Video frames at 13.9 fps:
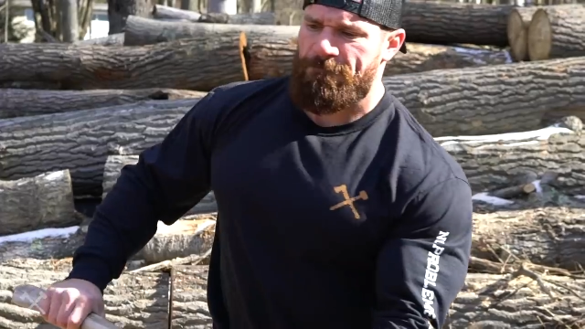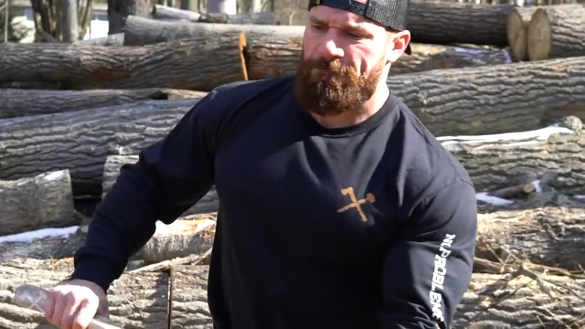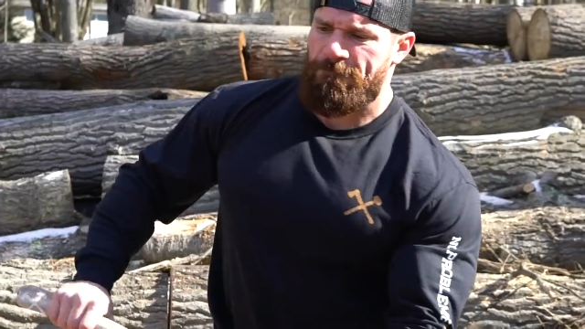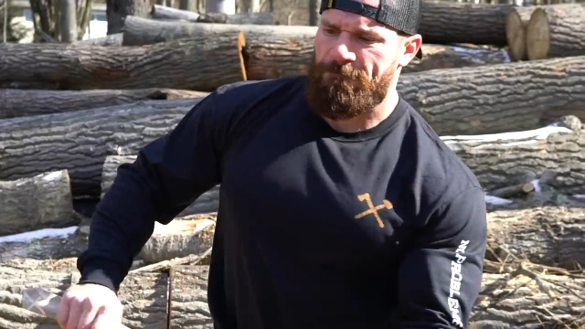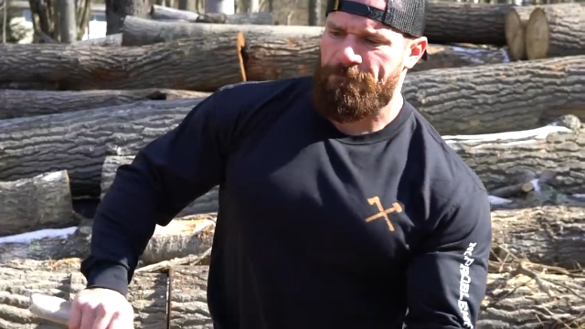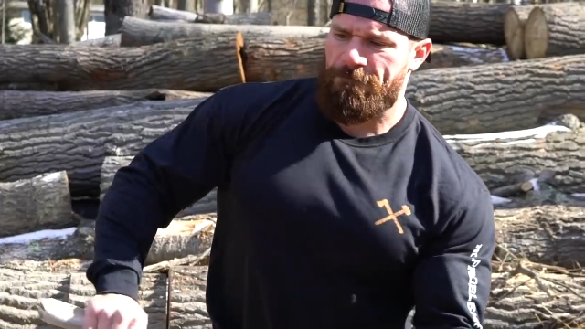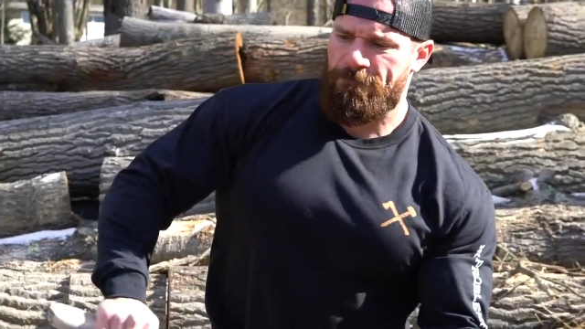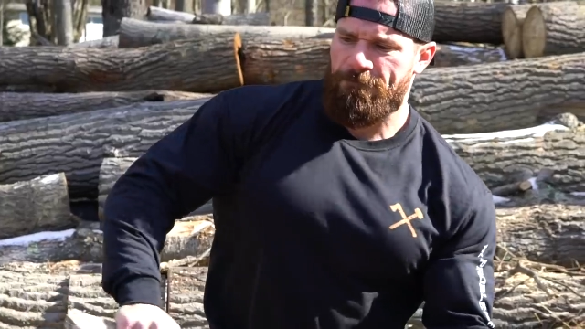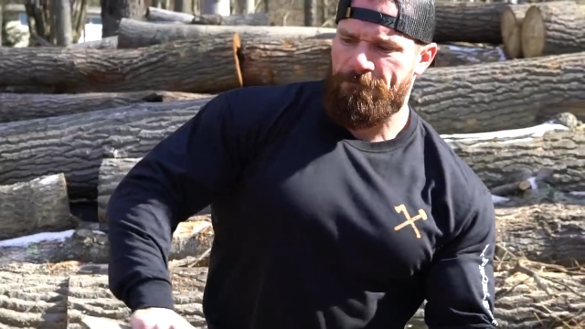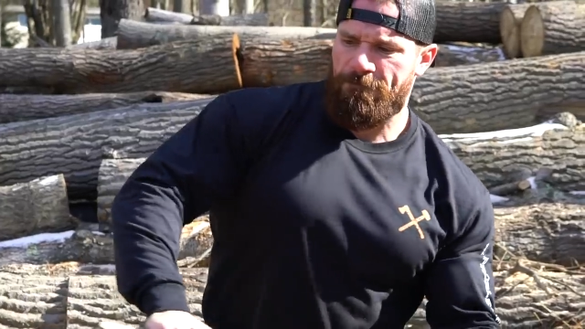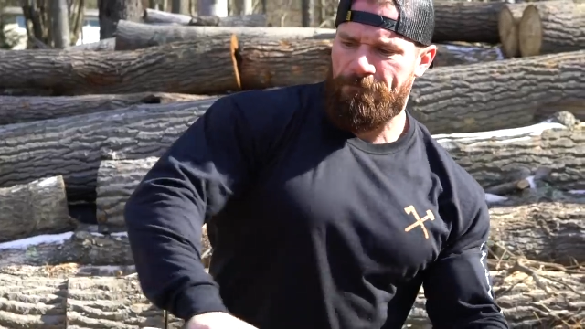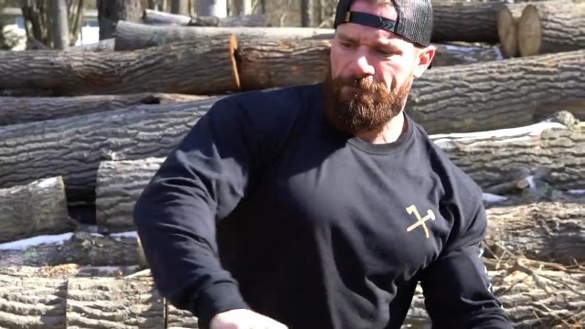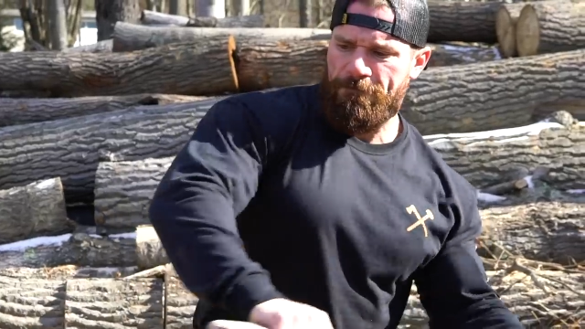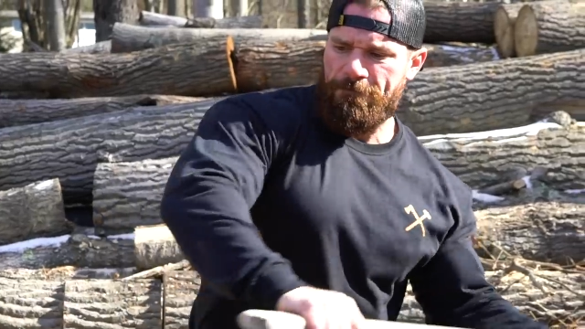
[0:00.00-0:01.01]
long sleeves
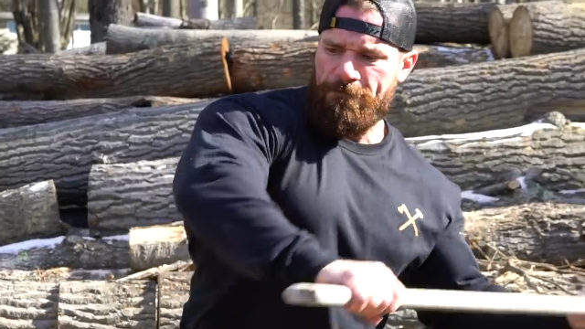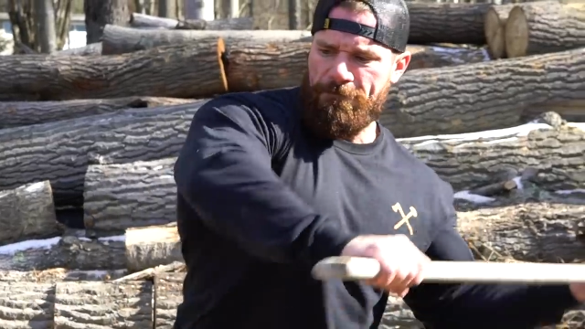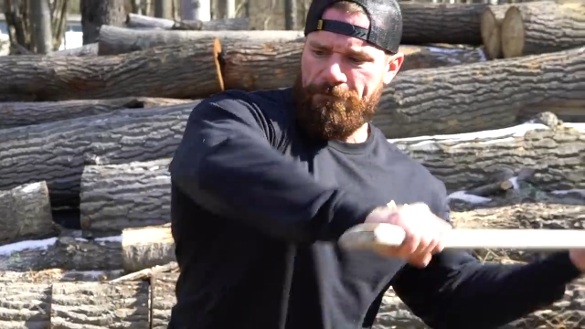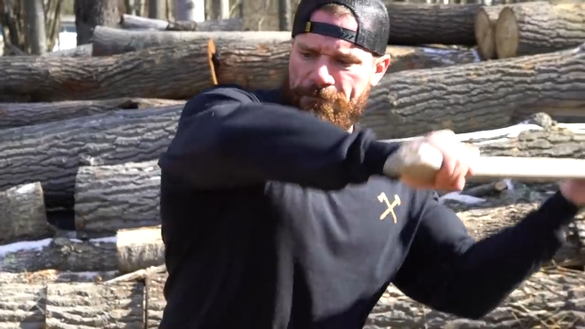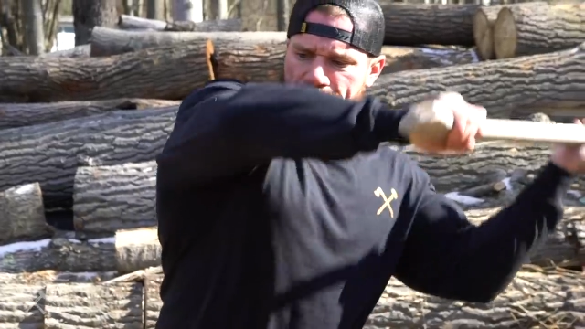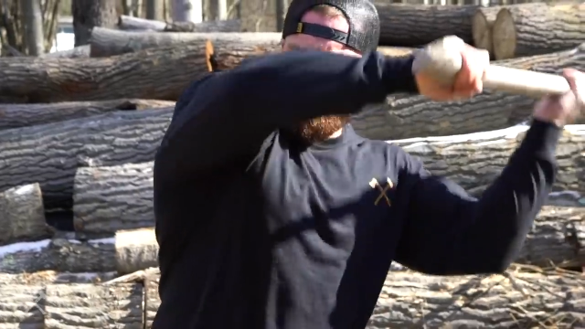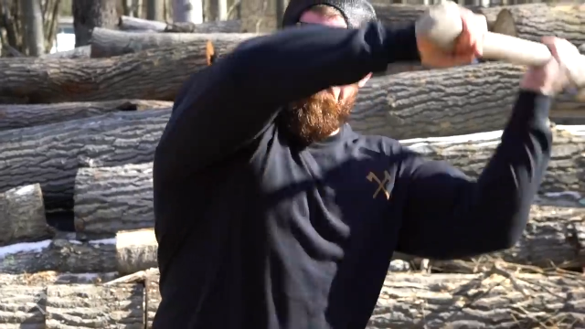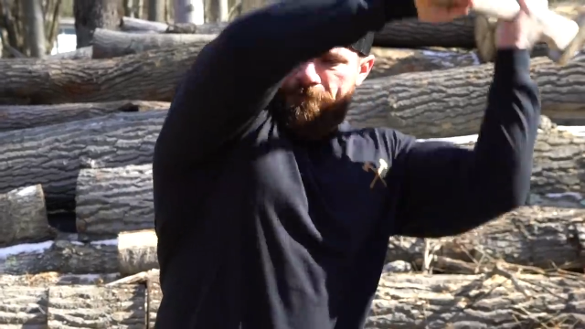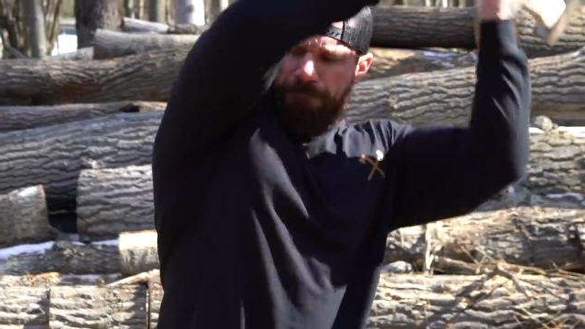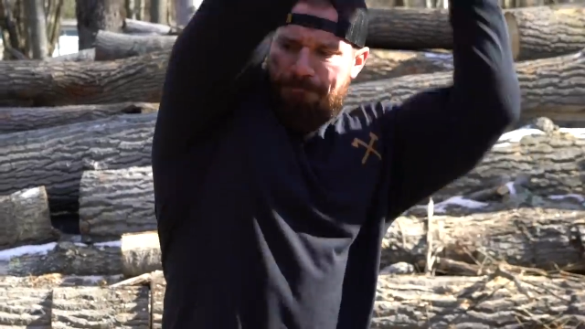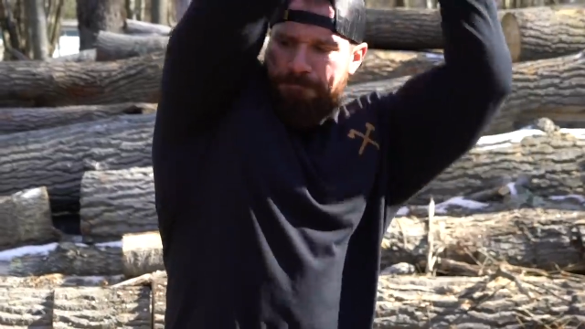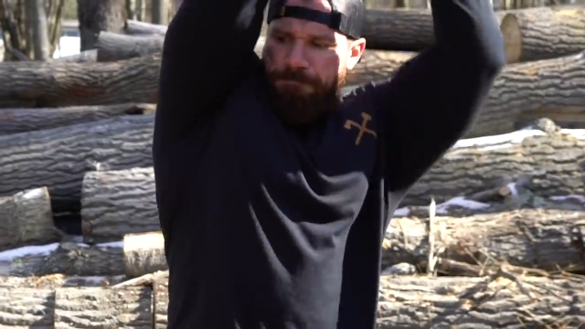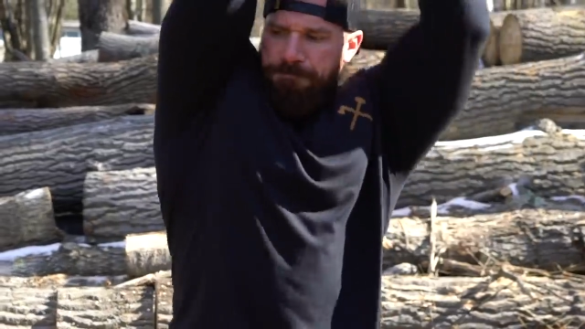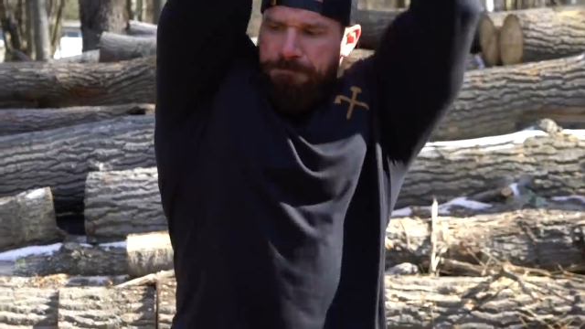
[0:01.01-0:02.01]
are me
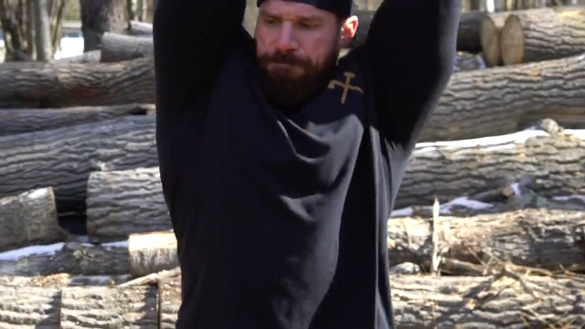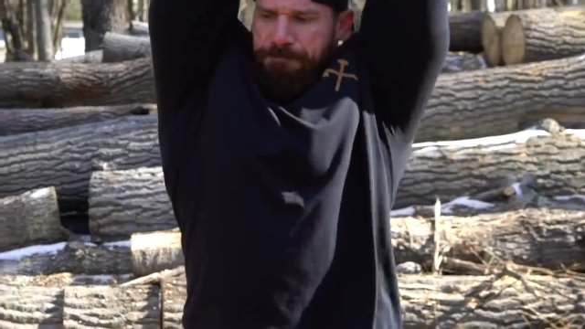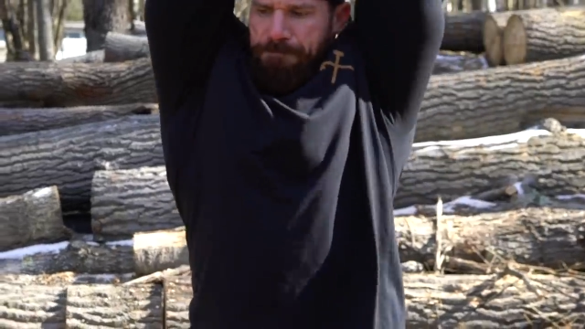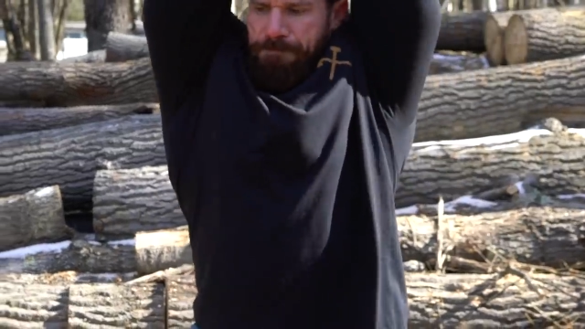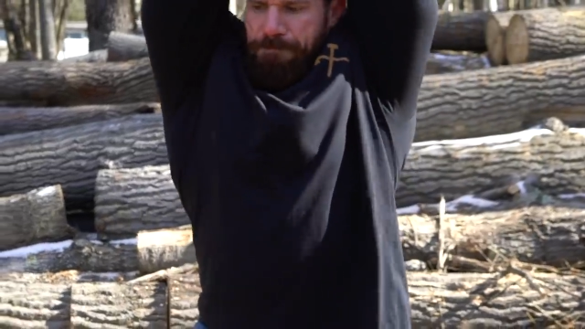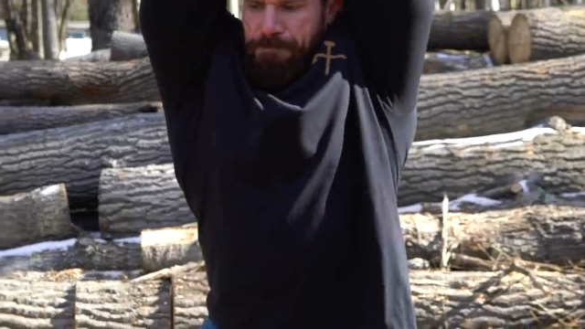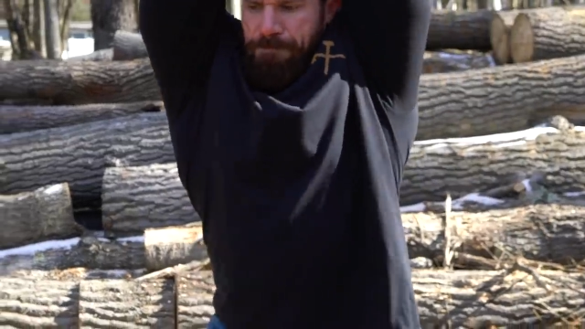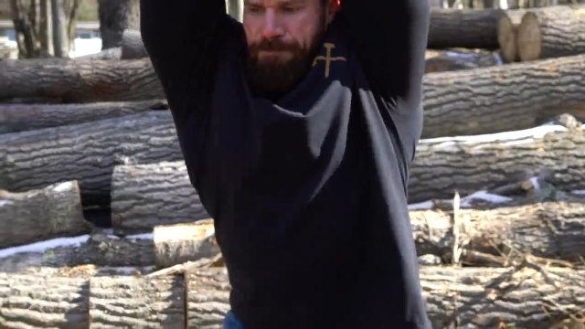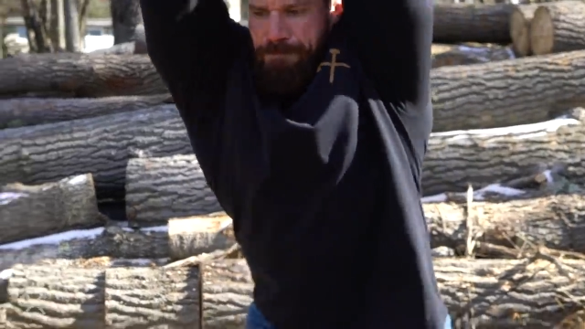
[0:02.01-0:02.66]
to a T. The sleeve